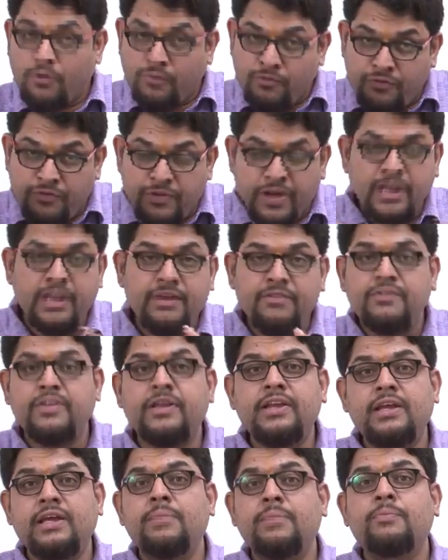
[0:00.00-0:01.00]
very,
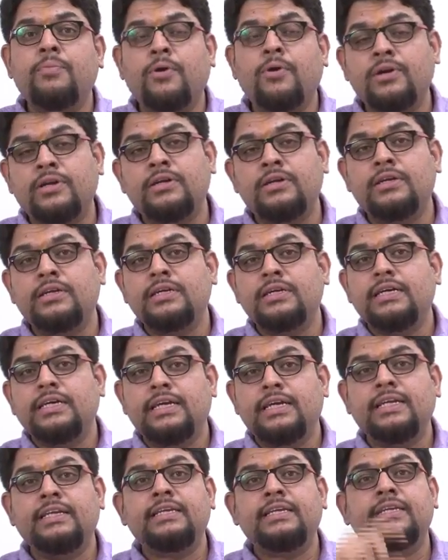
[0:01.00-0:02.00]
very important
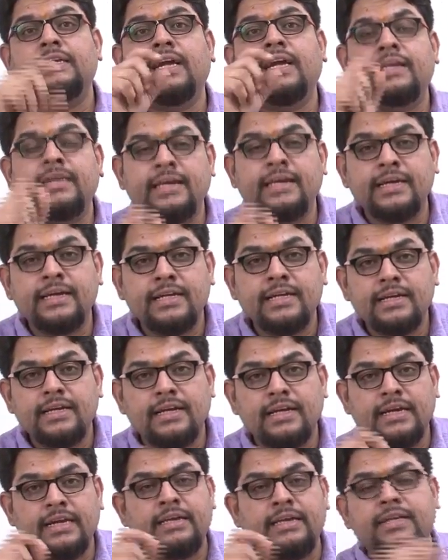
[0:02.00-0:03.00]
in getting
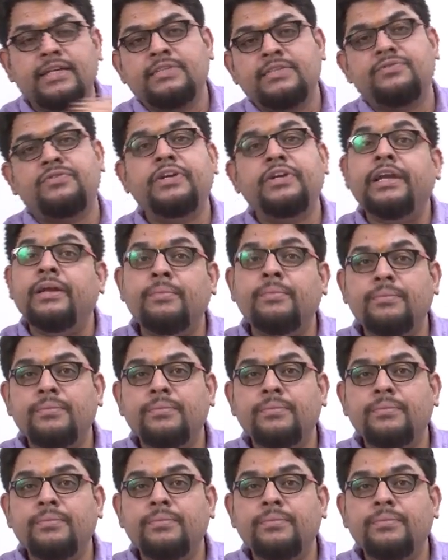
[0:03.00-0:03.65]
India's freedom.